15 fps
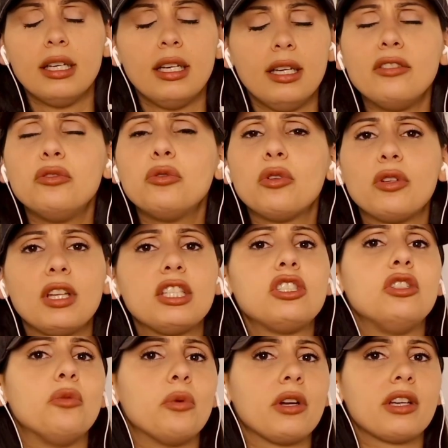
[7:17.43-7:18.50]
I do know that
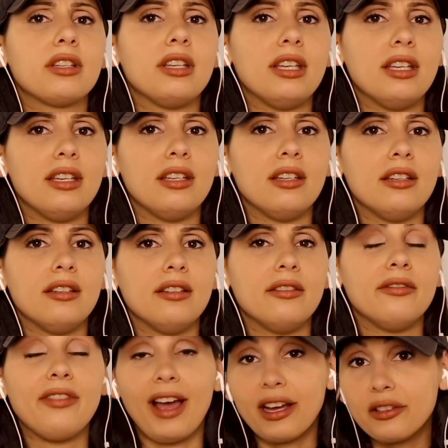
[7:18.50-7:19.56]
she worked in
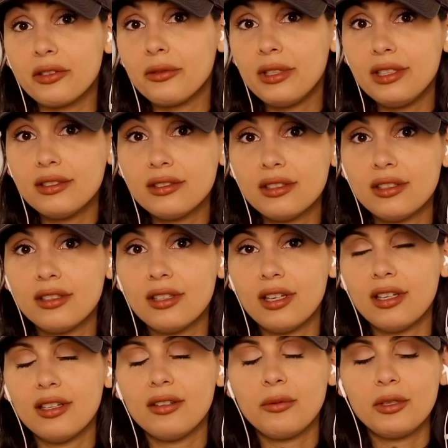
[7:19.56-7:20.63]
factories
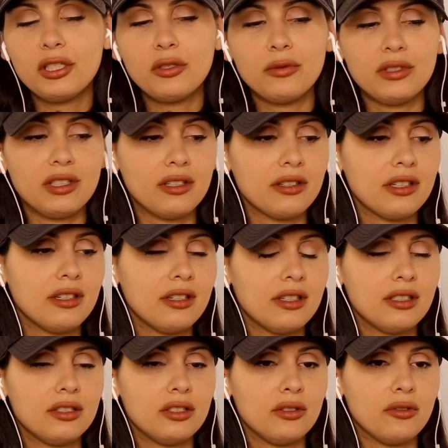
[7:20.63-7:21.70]
when she was younger.
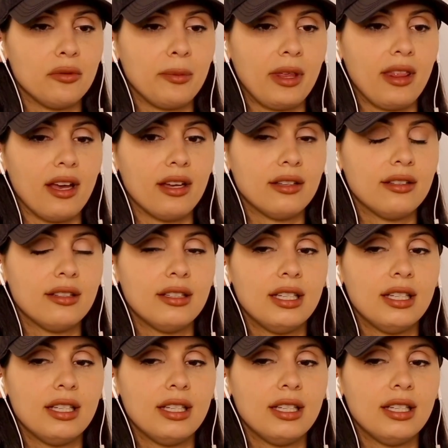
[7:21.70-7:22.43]
She told me that.